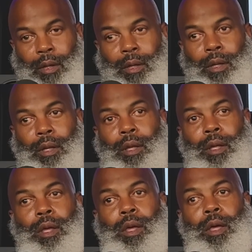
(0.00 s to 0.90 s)
Right.
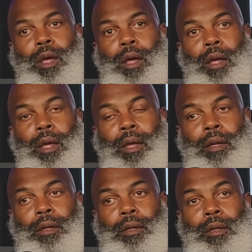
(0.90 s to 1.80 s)

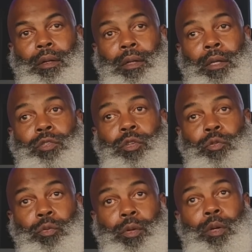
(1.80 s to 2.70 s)
And
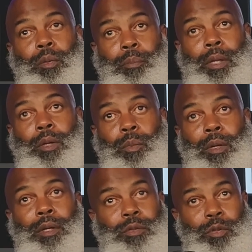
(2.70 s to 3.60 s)
it's a real
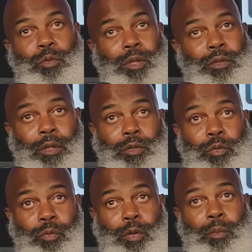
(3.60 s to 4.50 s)
big one. It's a
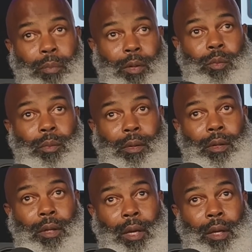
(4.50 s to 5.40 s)
real big one.